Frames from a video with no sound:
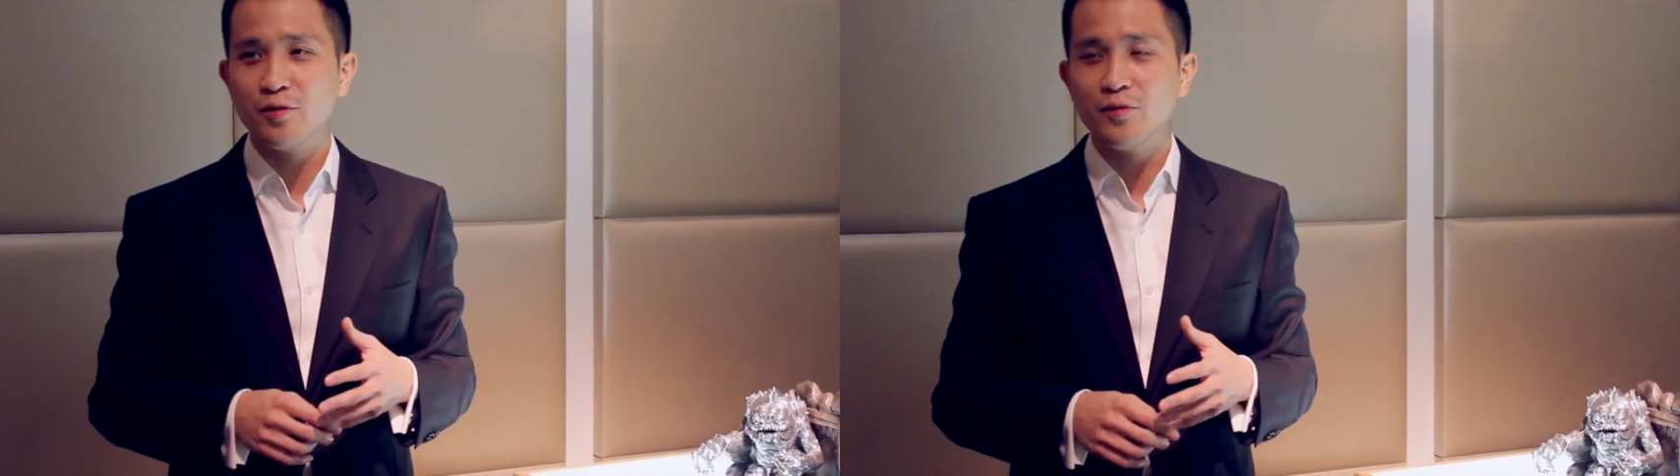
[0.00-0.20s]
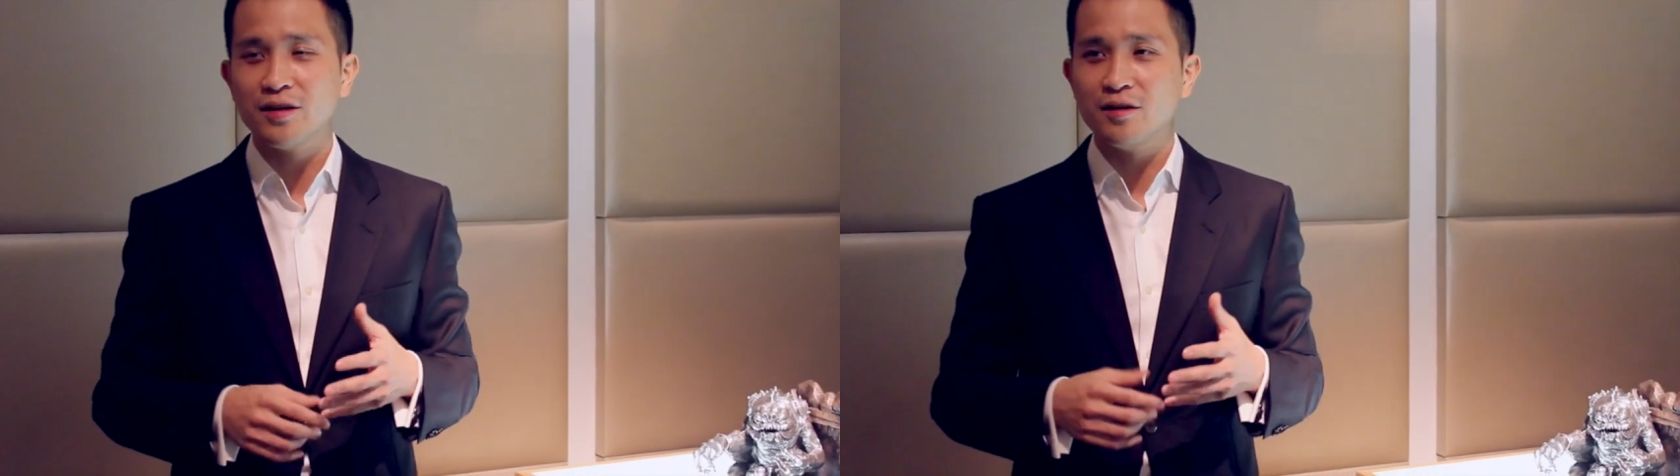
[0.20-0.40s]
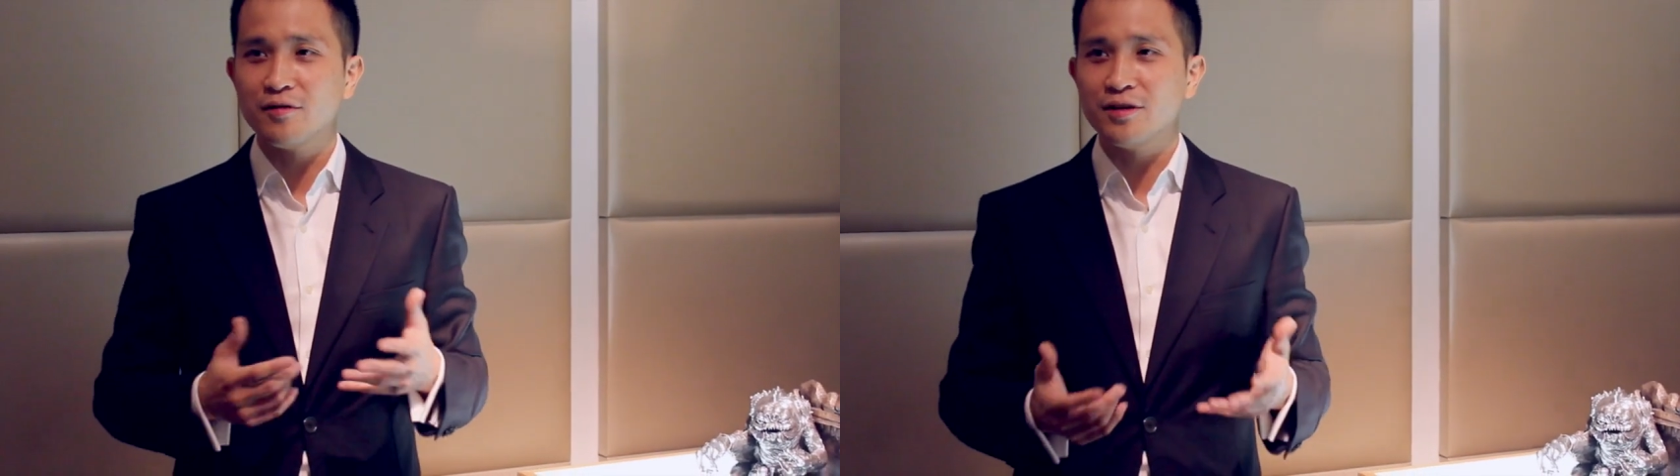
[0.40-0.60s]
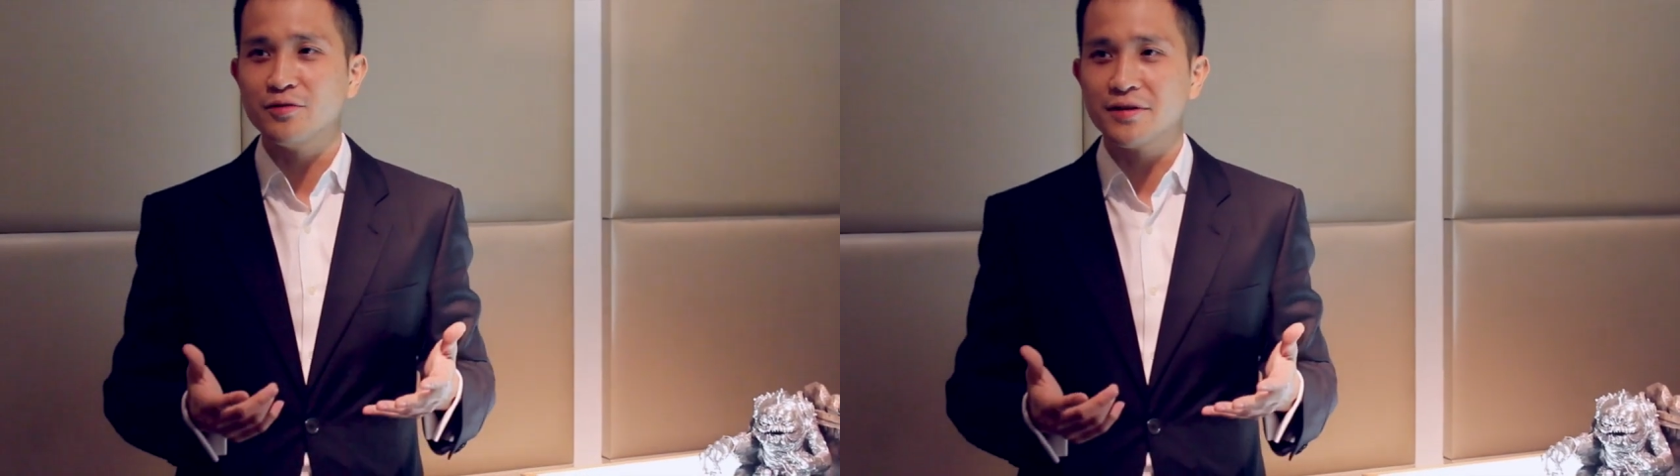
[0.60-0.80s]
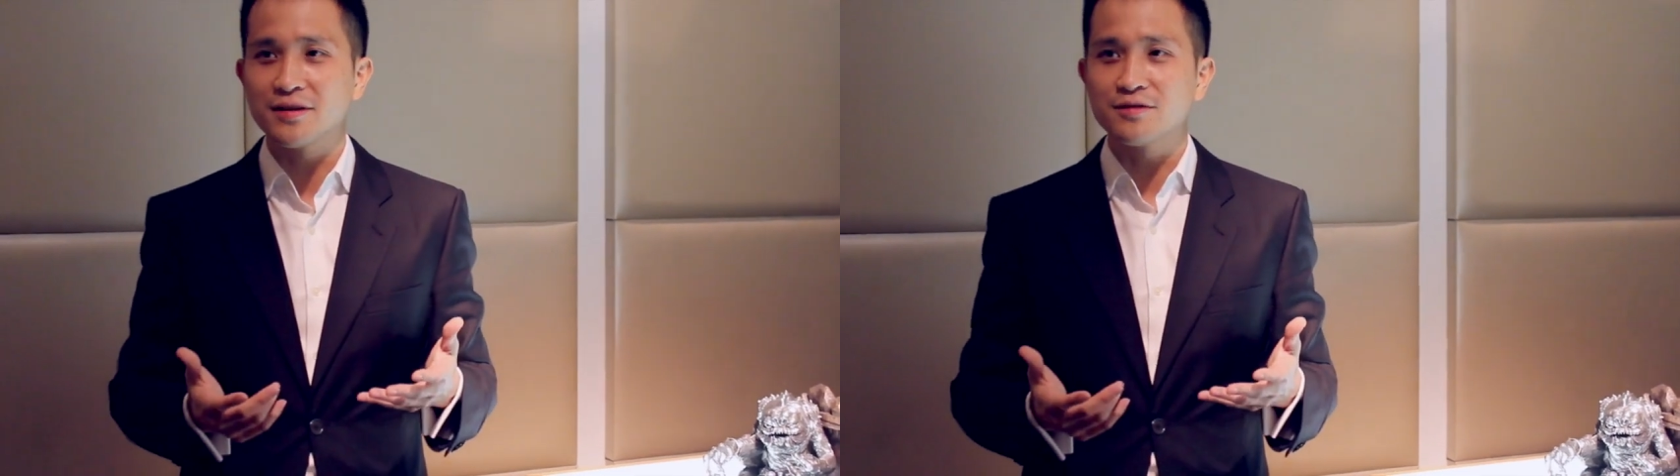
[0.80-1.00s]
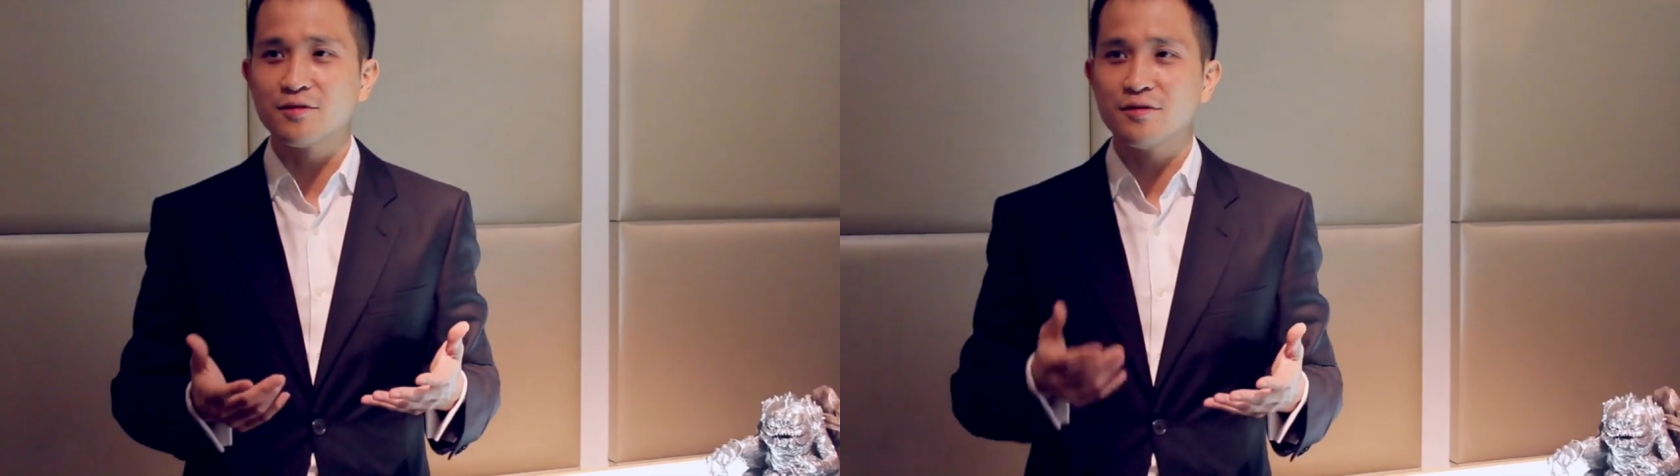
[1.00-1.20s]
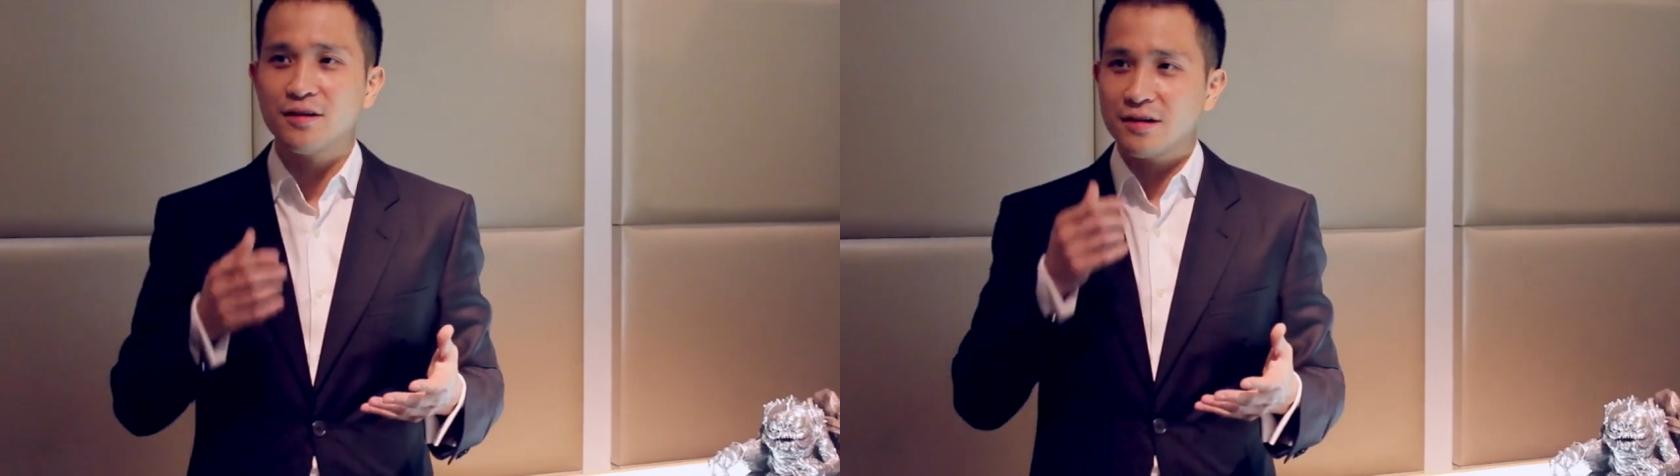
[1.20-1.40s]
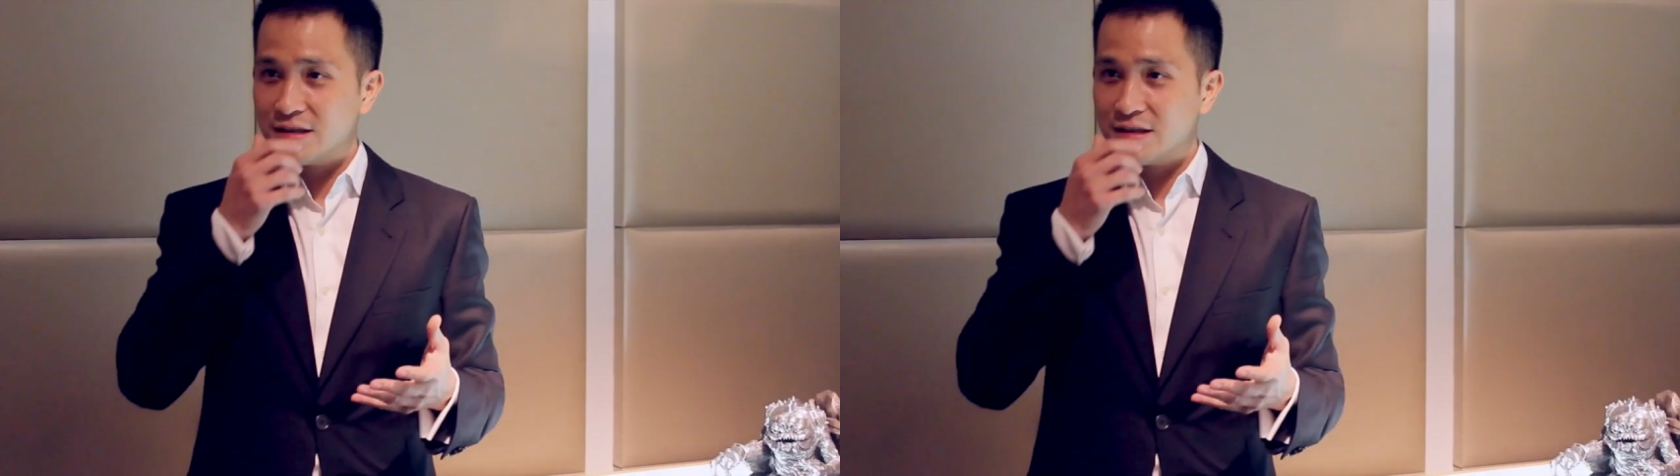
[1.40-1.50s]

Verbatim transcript: we weren't alone in doing So